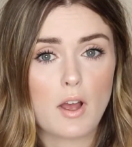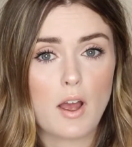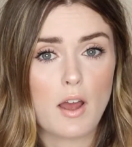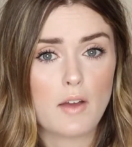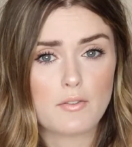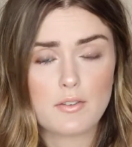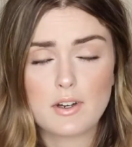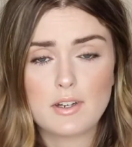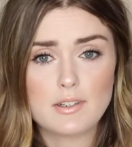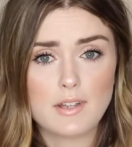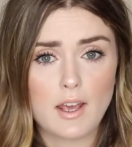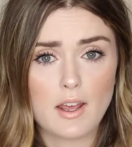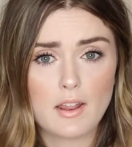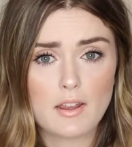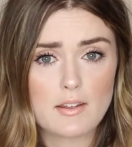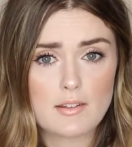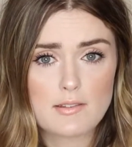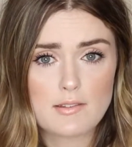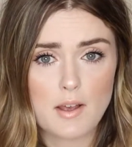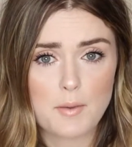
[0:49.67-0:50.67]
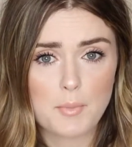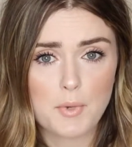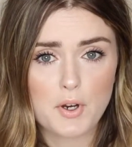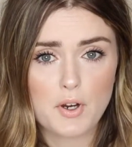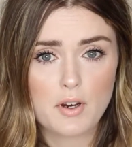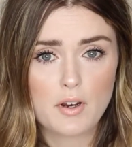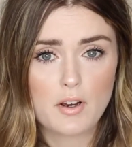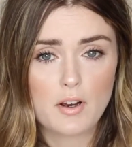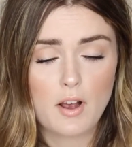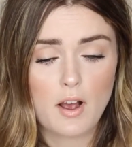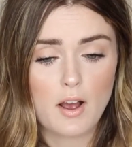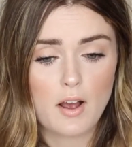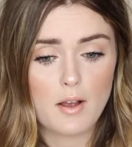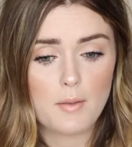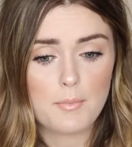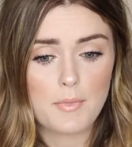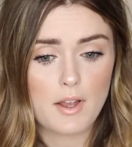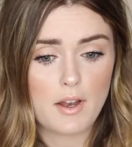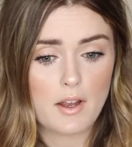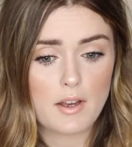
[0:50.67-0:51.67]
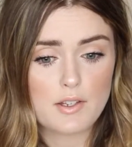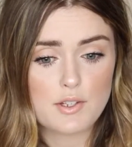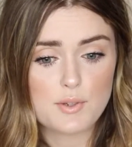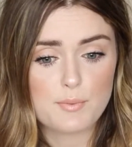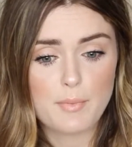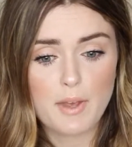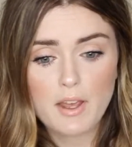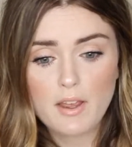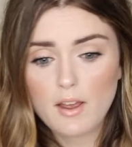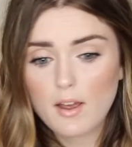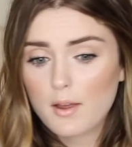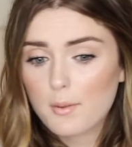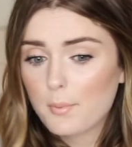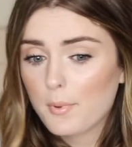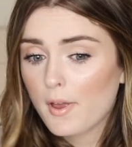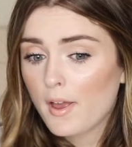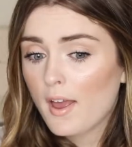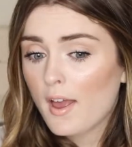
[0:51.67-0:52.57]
every day this summer that I do makeup.